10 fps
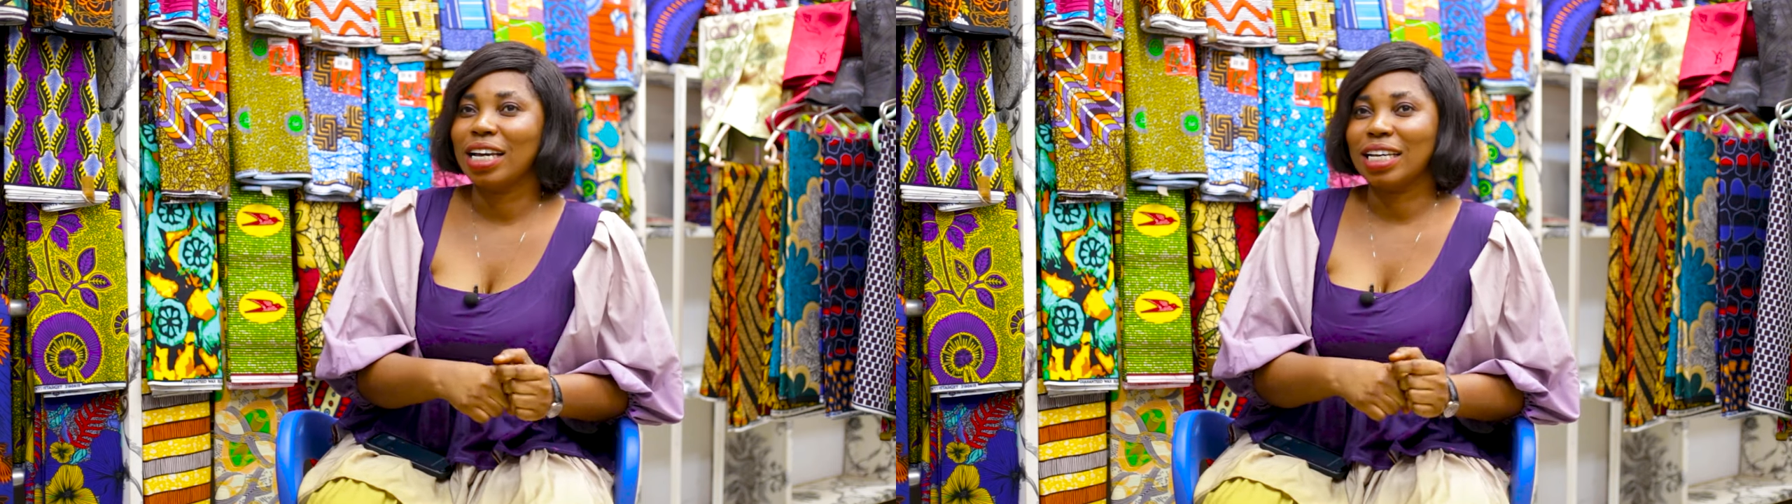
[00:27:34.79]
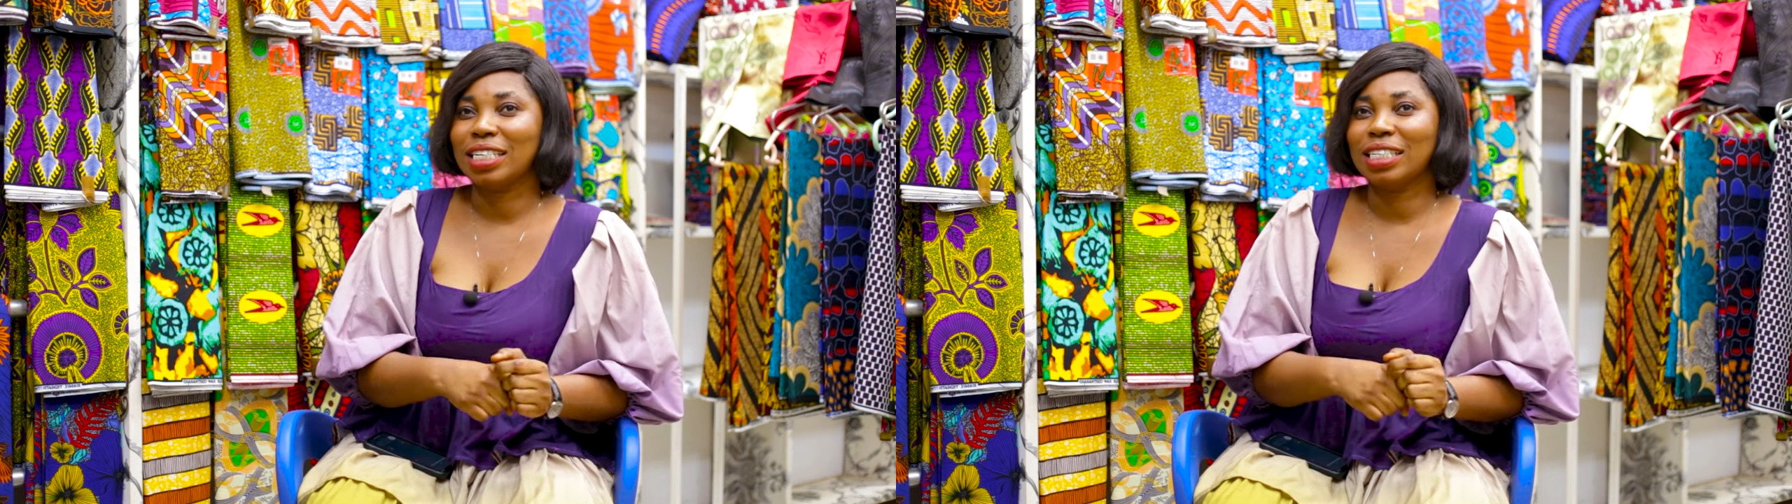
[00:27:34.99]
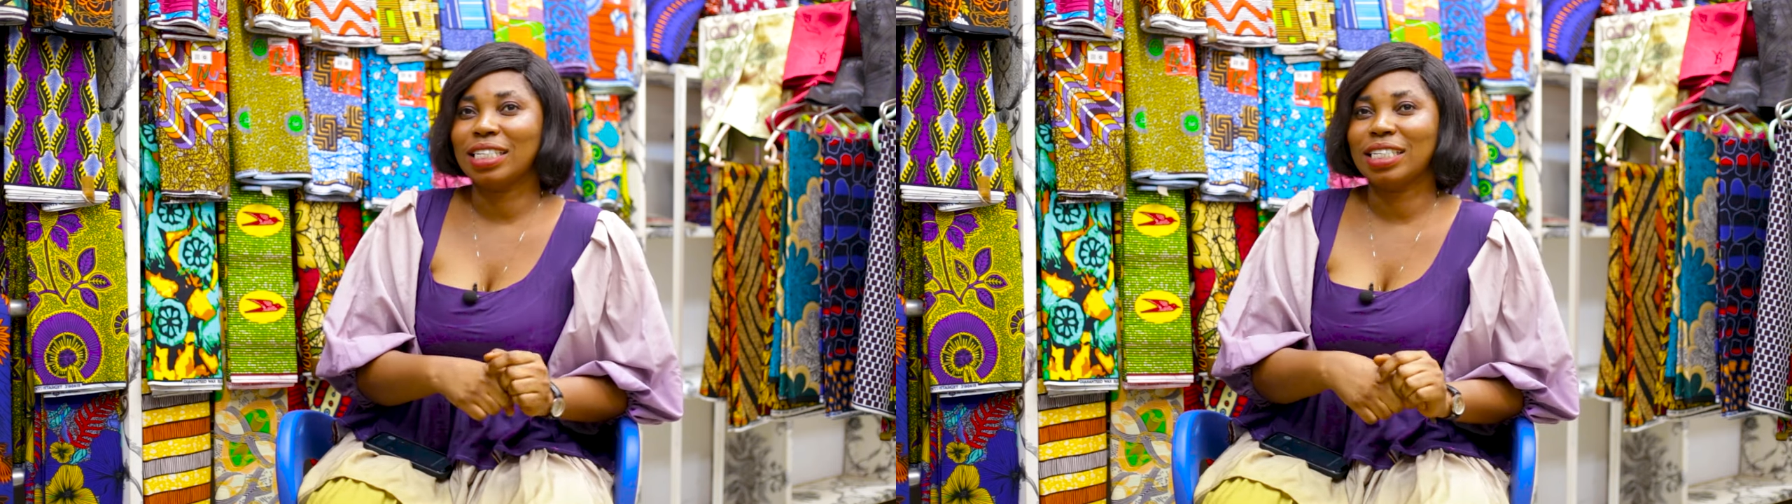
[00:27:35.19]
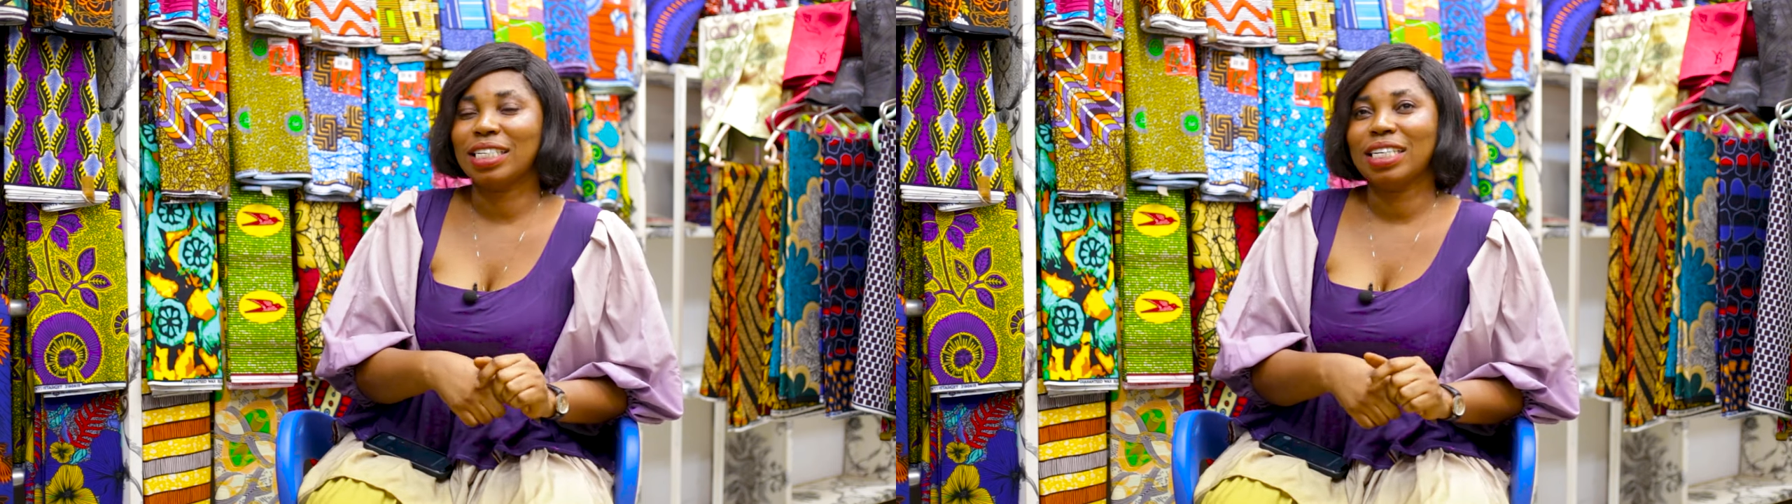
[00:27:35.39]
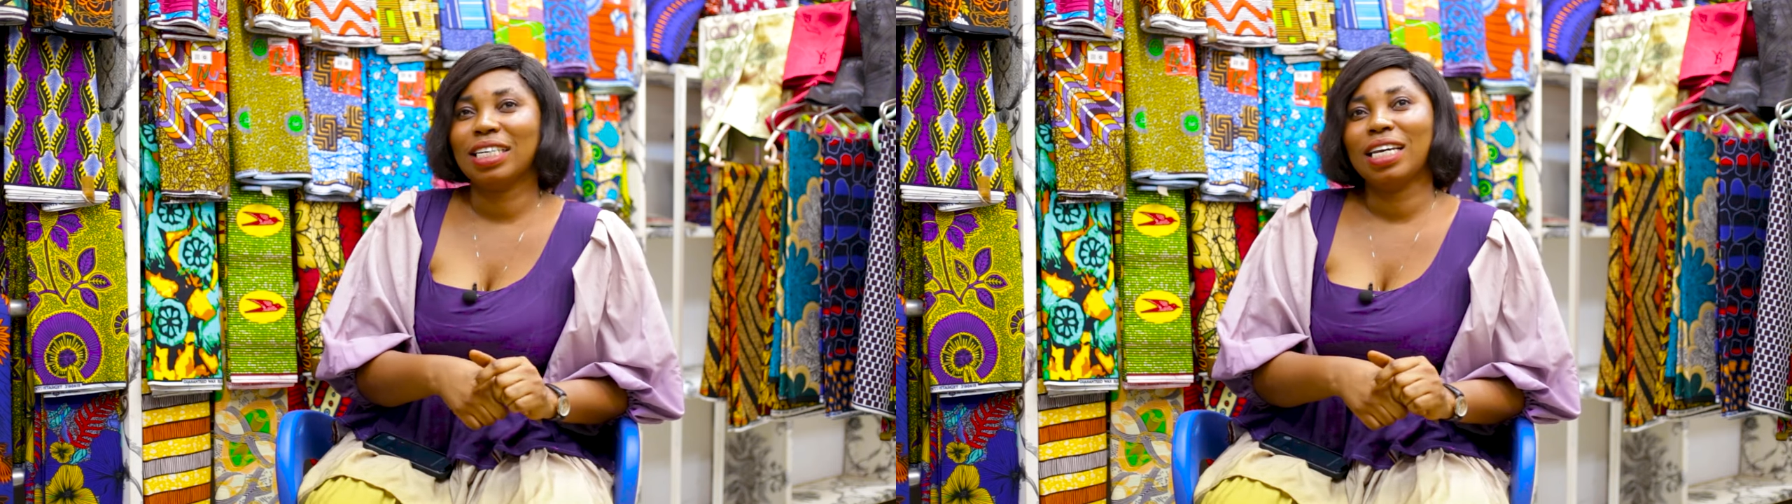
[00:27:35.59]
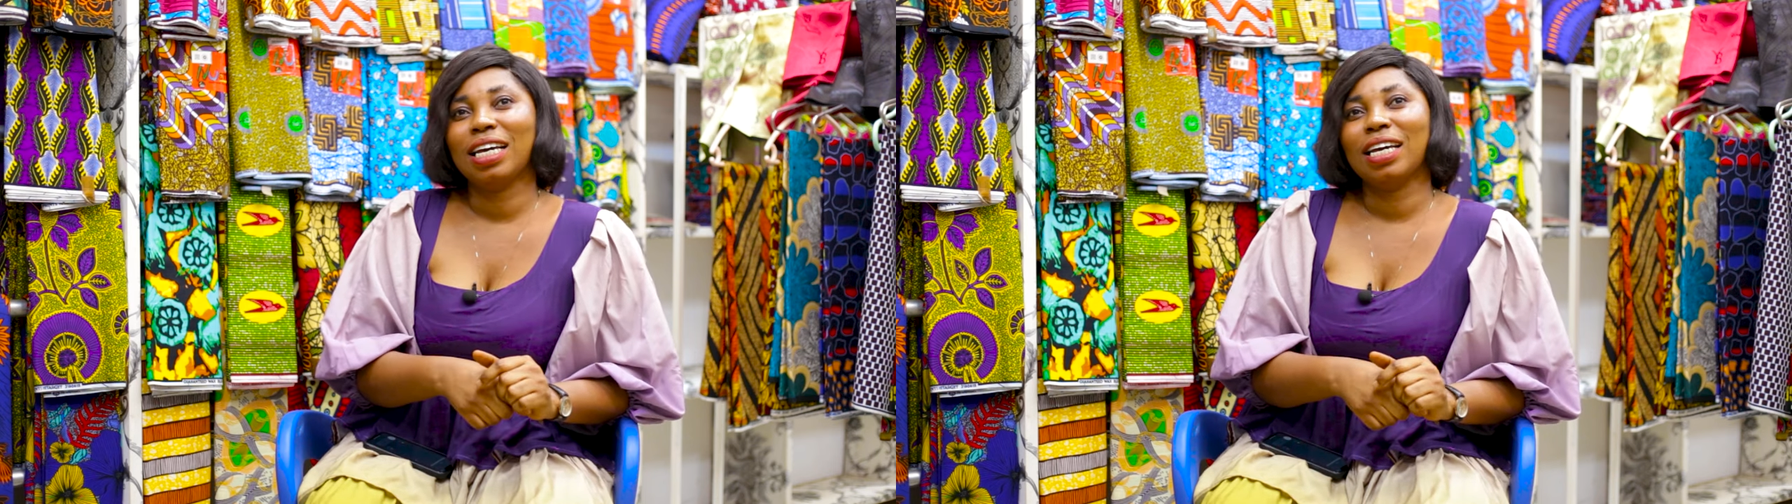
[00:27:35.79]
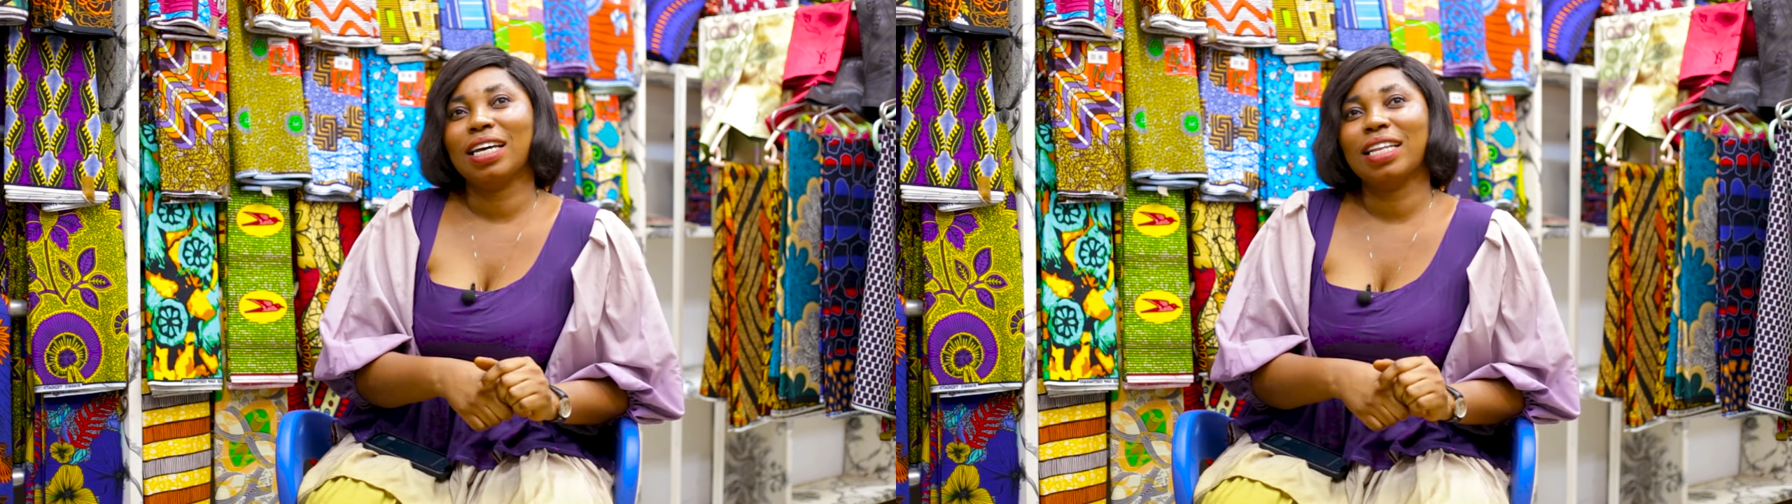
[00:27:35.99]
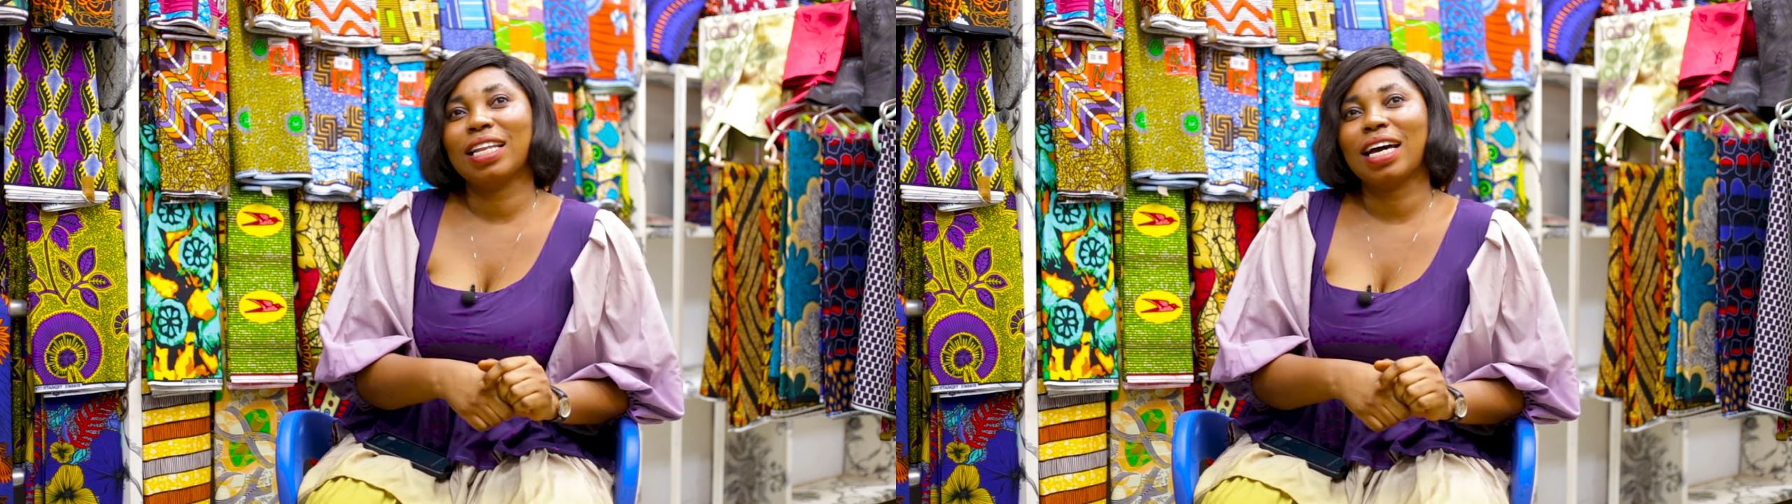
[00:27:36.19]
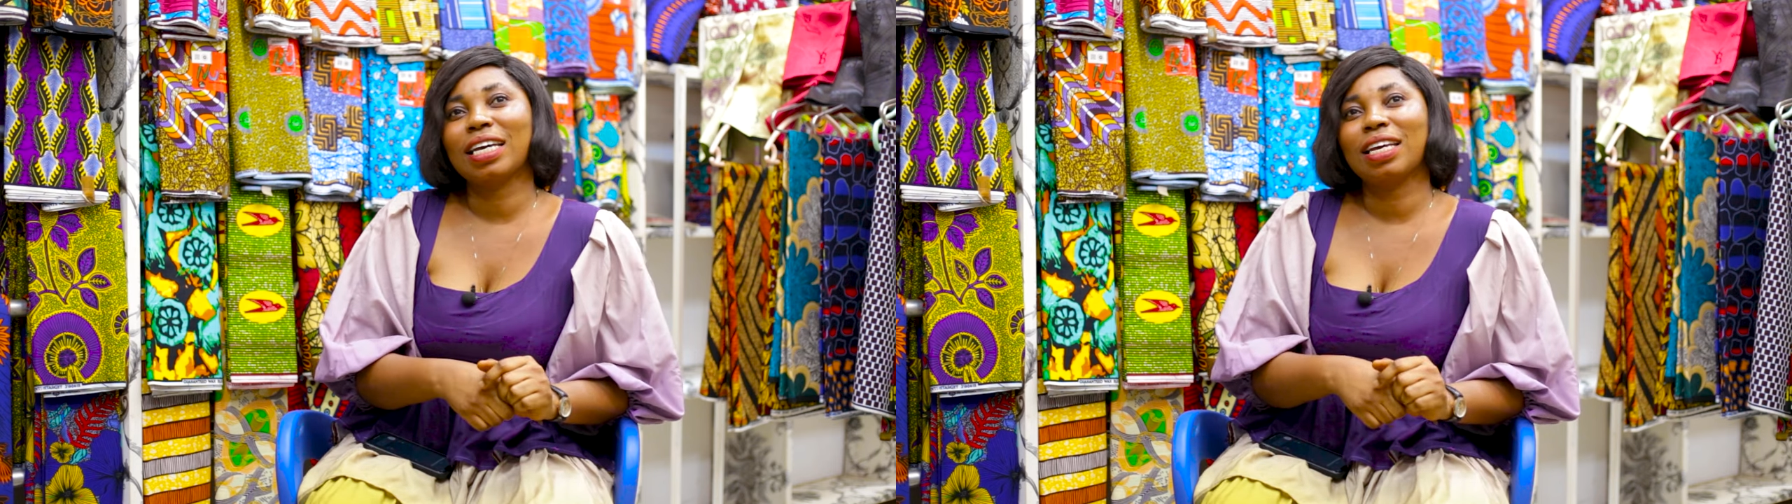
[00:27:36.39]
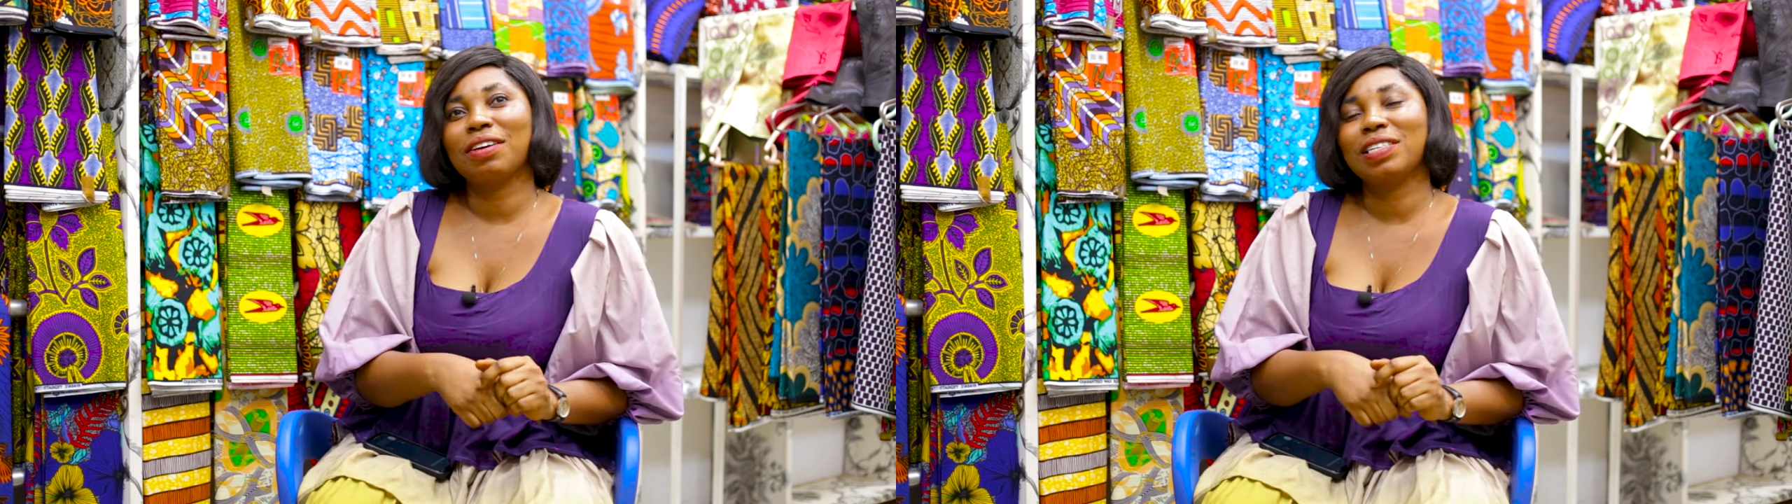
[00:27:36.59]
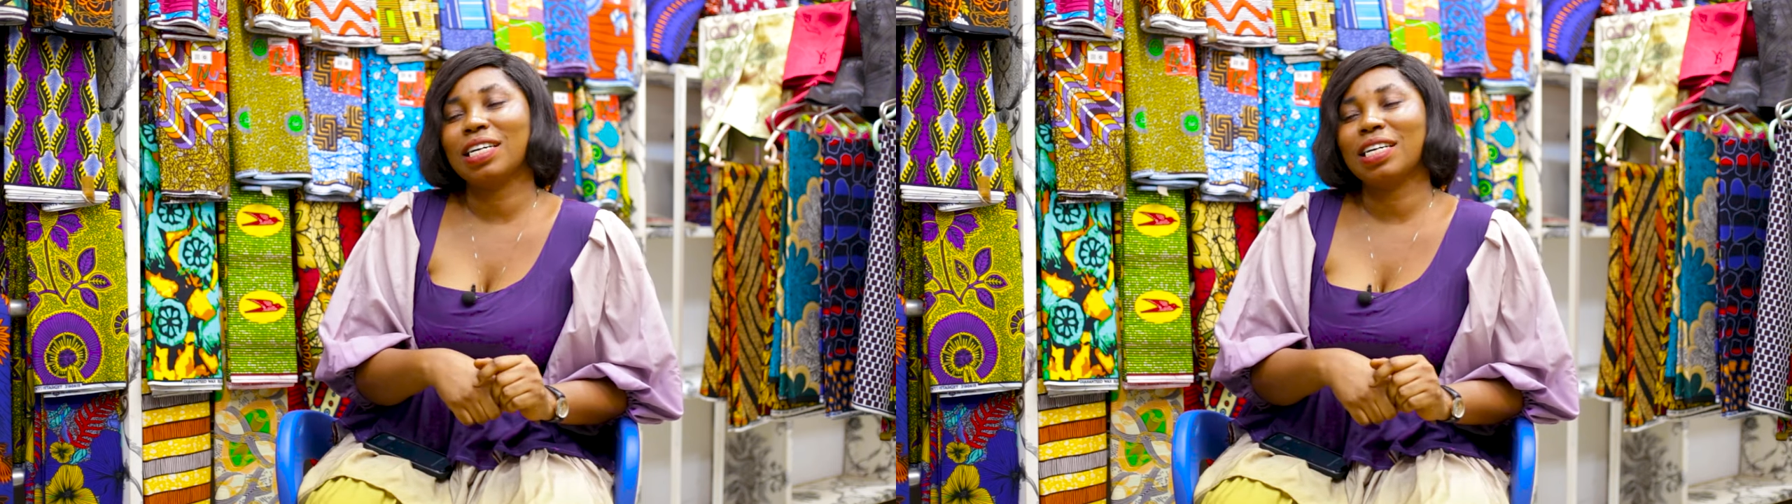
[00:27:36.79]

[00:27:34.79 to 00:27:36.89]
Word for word: and that gift.